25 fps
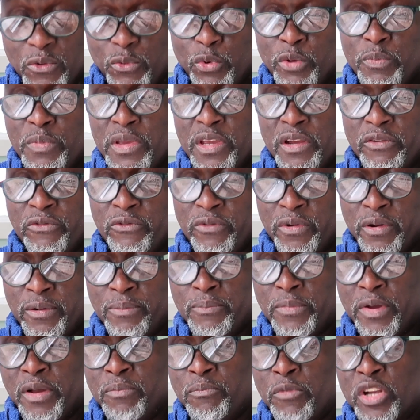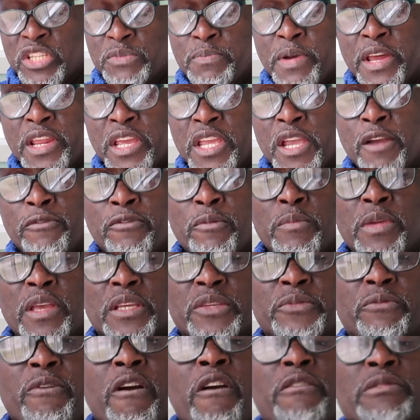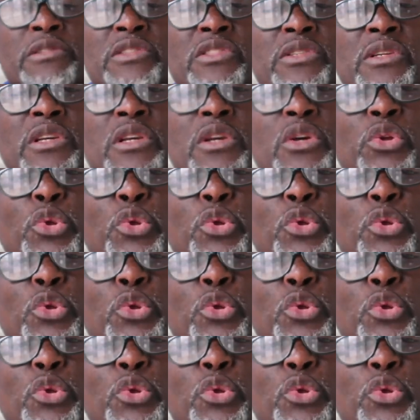would be a much better year for me as far as